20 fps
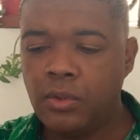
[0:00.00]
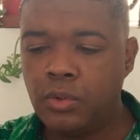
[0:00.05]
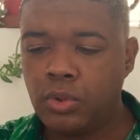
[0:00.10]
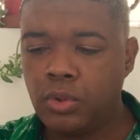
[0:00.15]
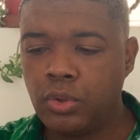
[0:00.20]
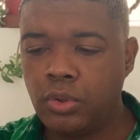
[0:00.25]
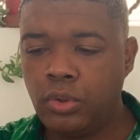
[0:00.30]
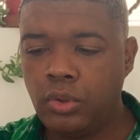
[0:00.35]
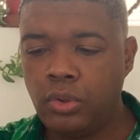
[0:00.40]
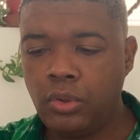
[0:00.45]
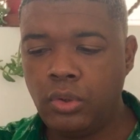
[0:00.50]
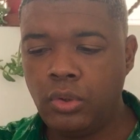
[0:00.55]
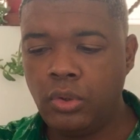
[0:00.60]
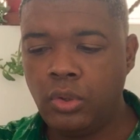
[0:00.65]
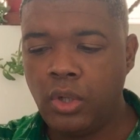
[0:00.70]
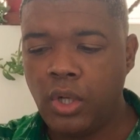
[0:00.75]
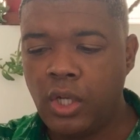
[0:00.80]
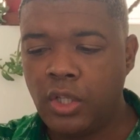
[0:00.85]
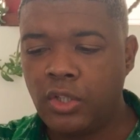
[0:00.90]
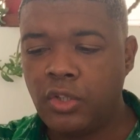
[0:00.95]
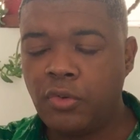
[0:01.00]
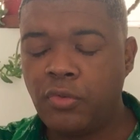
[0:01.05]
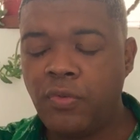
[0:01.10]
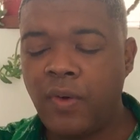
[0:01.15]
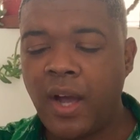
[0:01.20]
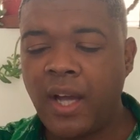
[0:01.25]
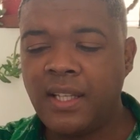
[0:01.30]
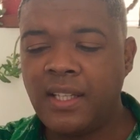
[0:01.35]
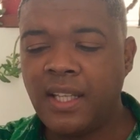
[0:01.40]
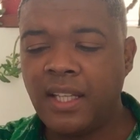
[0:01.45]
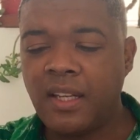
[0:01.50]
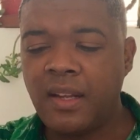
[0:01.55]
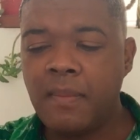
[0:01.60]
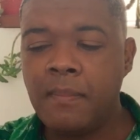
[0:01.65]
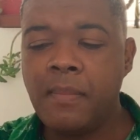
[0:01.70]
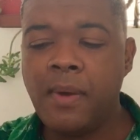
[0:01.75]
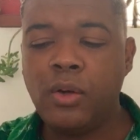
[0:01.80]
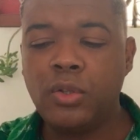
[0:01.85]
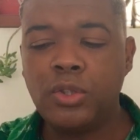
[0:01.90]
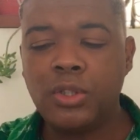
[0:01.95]
To find that
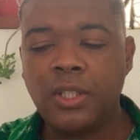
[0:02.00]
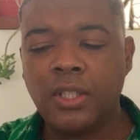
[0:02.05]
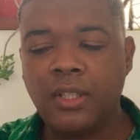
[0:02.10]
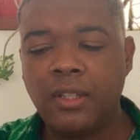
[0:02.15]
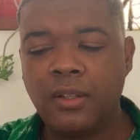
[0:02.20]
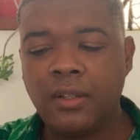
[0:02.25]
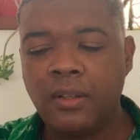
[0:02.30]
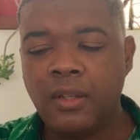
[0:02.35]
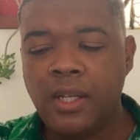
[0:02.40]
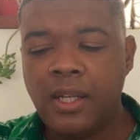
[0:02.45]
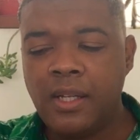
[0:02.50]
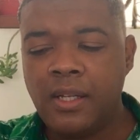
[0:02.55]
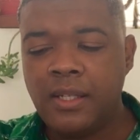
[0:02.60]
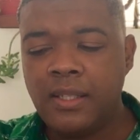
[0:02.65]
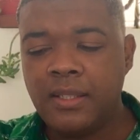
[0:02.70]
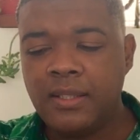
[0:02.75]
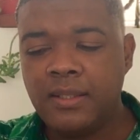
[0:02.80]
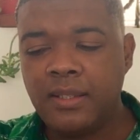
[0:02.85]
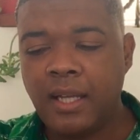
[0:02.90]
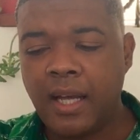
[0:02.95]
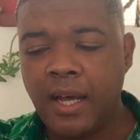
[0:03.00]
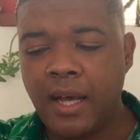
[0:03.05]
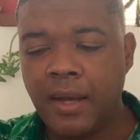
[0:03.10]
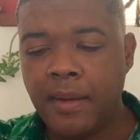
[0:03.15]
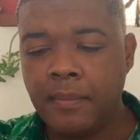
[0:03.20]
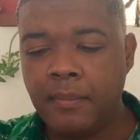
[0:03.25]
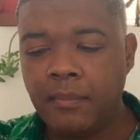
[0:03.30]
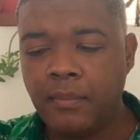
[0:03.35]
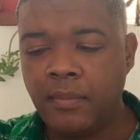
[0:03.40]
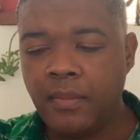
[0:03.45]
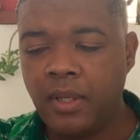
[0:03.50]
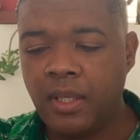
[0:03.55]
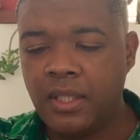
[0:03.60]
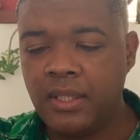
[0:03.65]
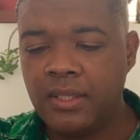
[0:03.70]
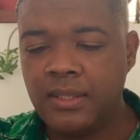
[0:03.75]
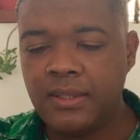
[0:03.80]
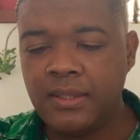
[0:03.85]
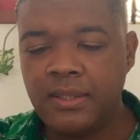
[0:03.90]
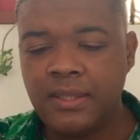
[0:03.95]
emotional,
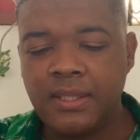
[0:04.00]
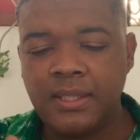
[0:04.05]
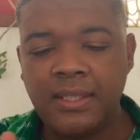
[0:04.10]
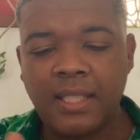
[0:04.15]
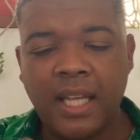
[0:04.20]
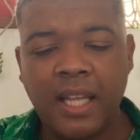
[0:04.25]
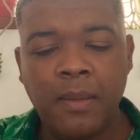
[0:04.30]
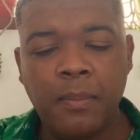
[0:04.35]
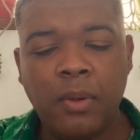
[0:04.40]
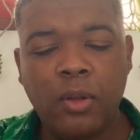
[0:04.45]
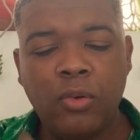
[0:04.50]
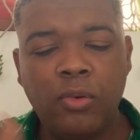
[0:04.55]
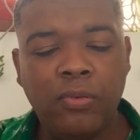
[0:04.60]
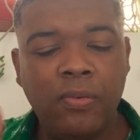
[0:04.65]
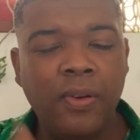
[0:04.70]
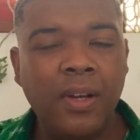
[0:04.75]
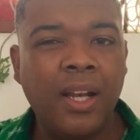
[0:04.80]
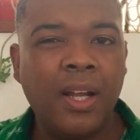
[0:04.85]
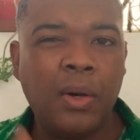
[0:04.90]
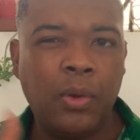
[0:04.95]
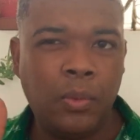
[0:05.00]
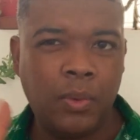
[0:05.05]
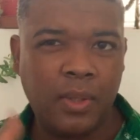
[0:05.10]
stable flow